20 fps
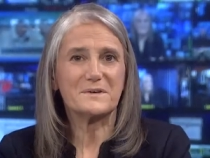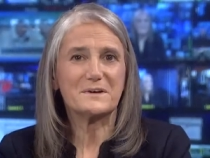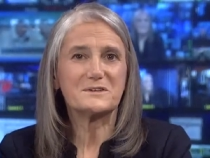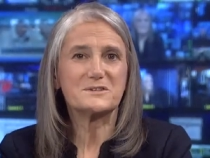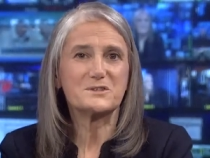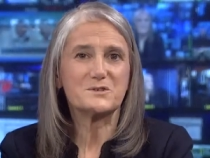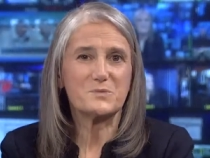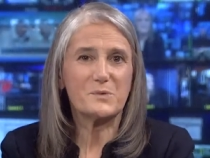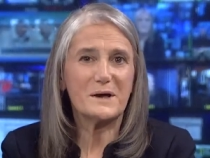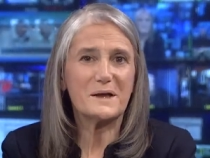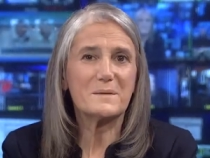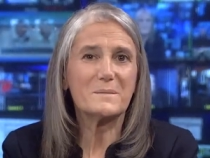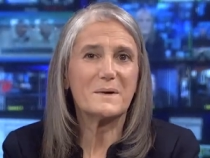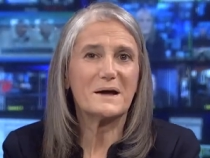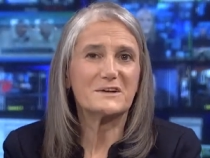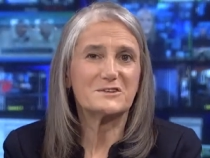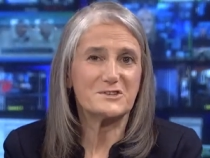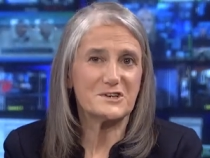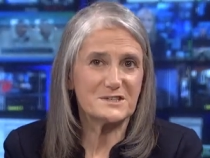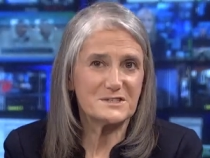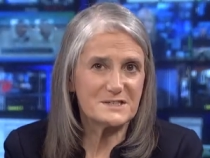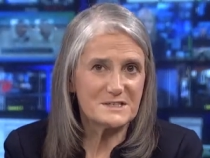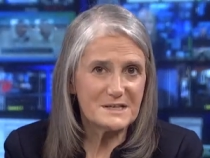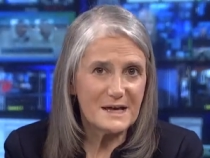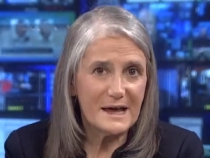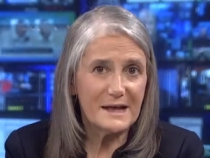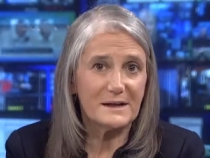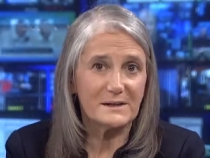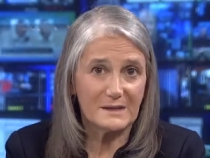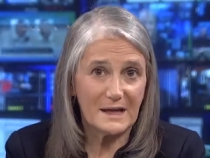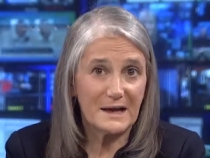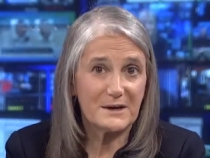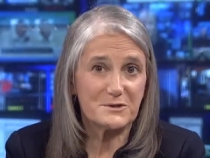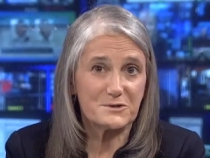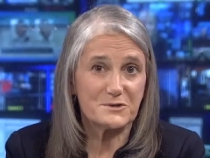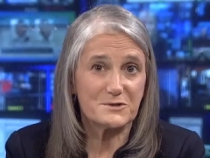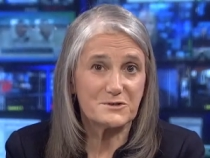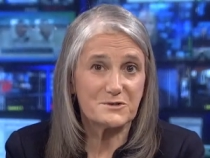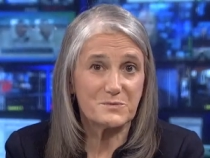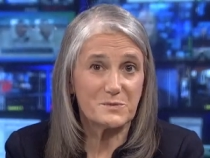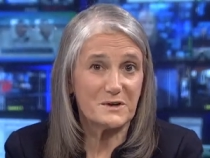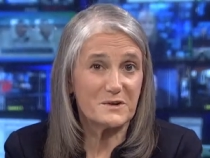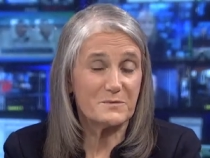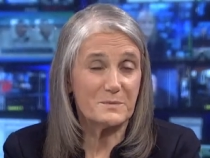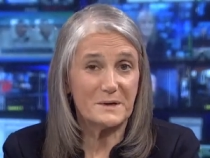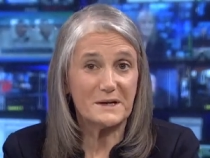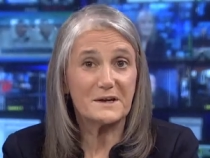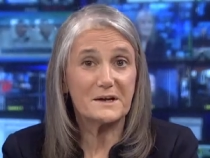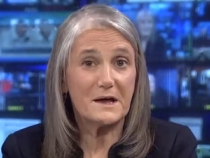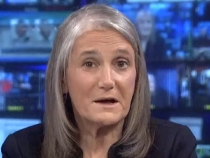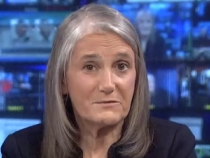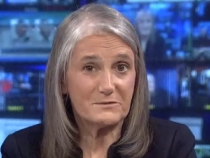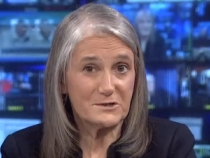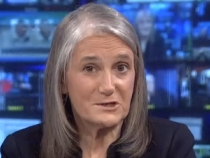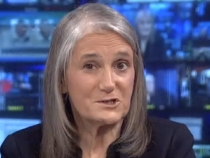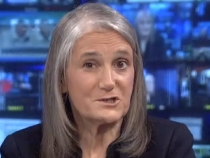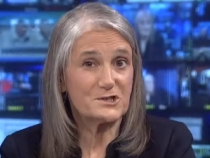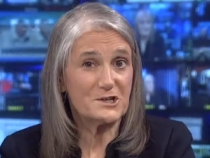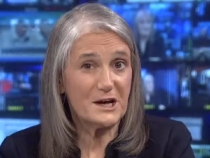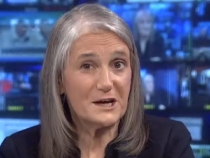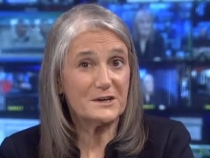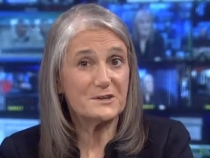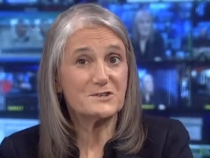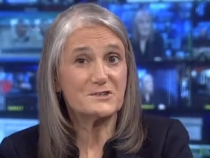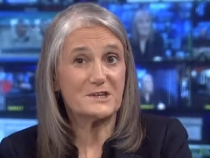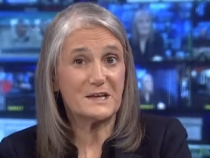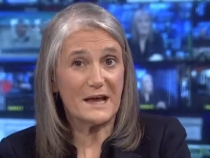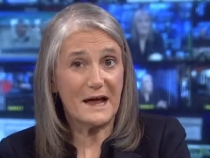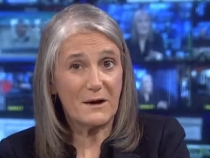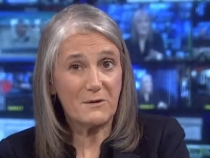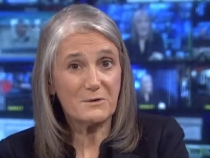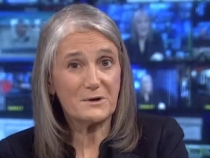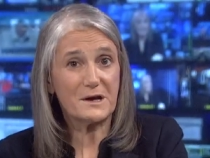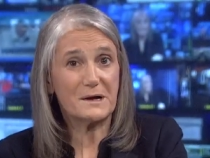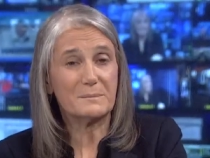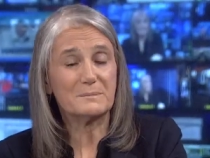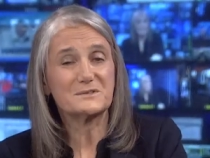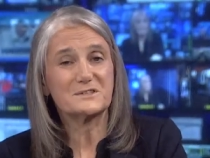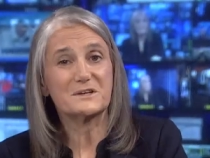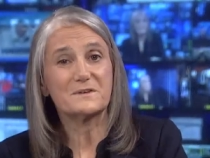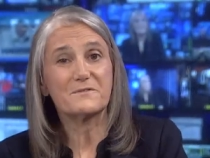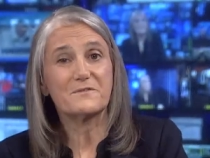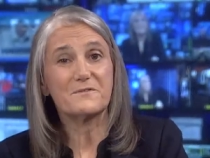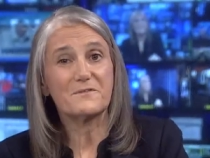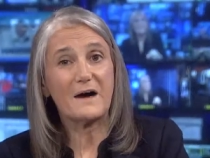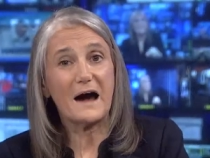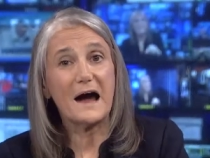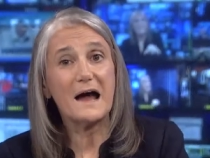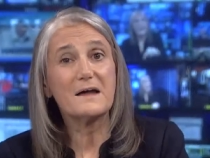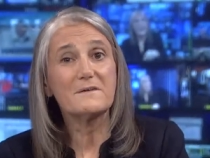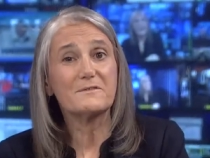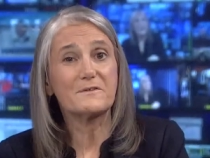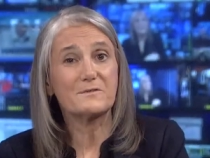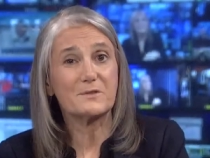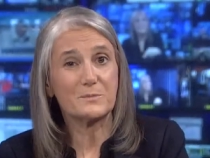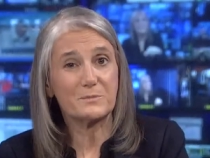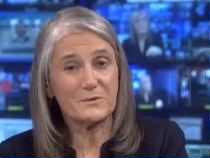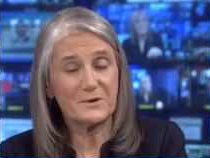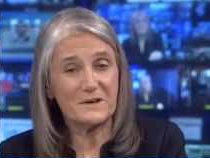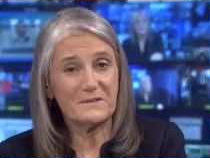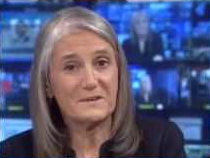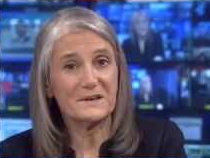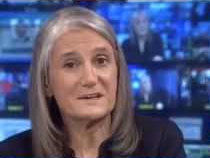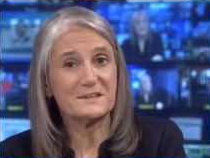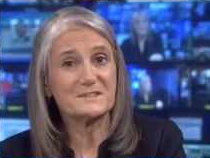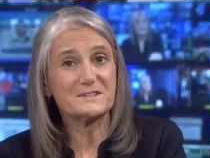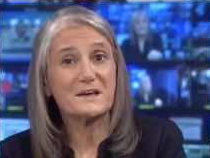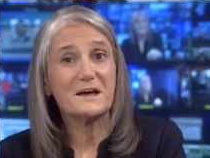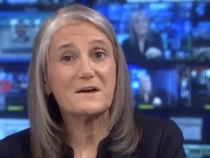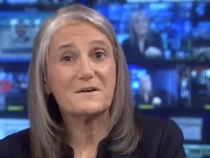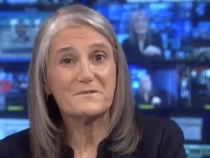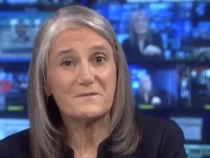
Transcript: a swing by just 10 electors would have been enough to change the outcomes in five of the previous